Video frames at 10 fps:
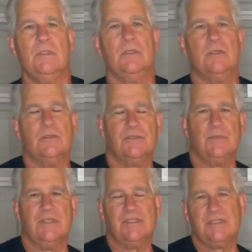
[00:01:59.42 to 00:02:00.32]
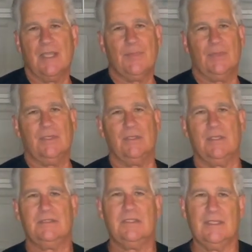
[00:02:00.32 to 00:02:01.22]
Of course, when you step a little,
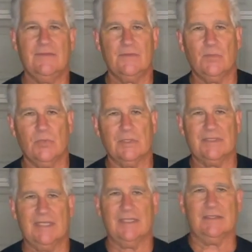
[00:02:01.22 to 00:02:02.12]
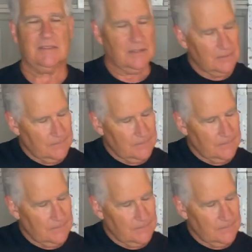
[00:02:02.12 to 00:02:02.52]
it's even more intense.